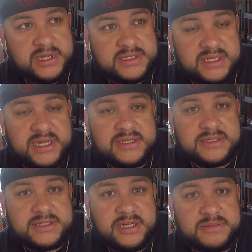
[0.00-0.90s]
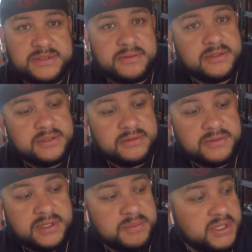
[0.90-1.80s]
10,000 subs, we'll do a
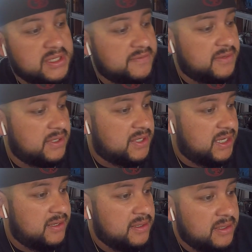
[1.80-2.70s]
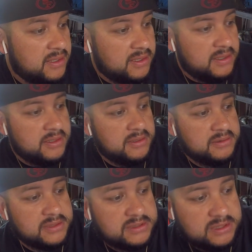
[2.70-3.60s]
really big giveaway, okay?
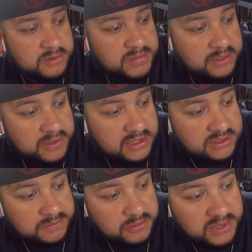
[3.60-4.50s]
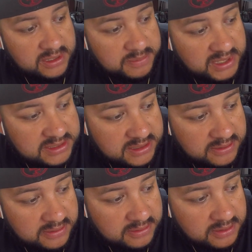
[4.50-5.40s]
Someone might win a trip with me to
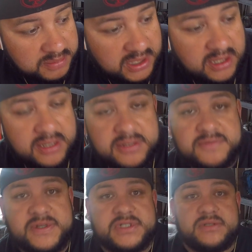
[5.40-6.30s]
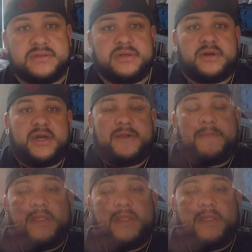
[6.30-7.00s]
Mexico, go to Baja, and go fishing, all right?